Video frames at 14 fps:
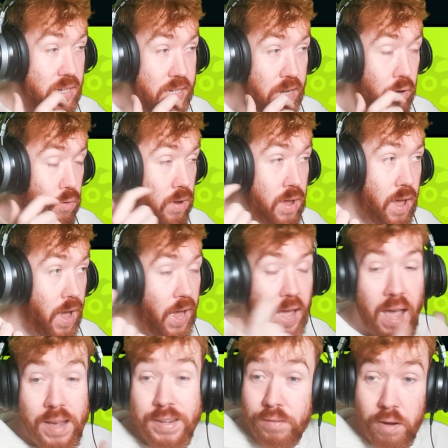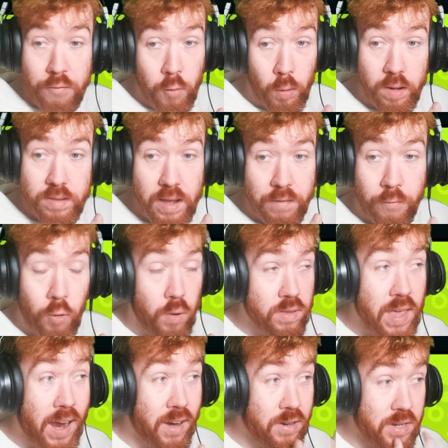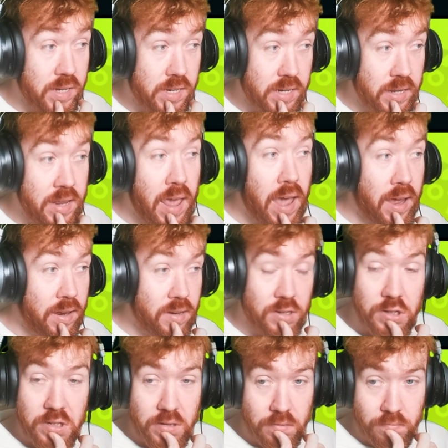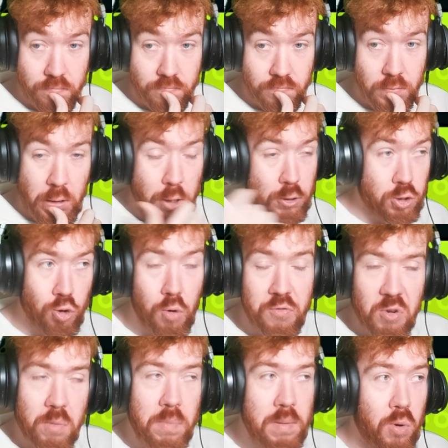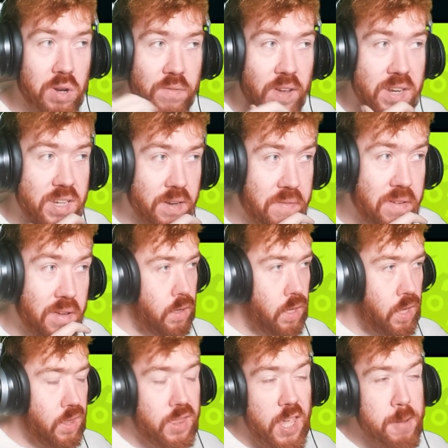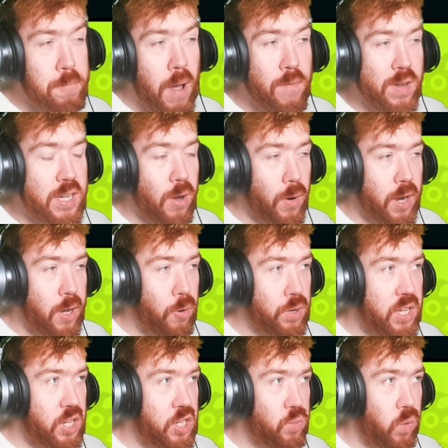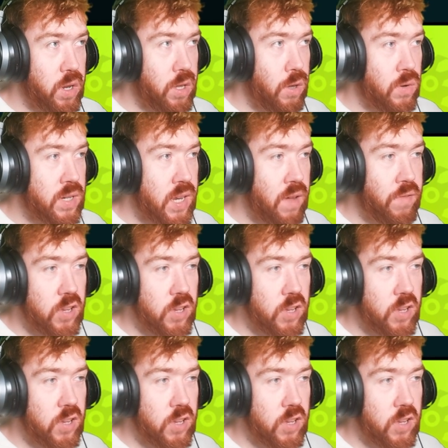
So I'd give her full attack, because, yeah, just use your all if you want to be more defensive. This buff is so little that you just wouldn't use it.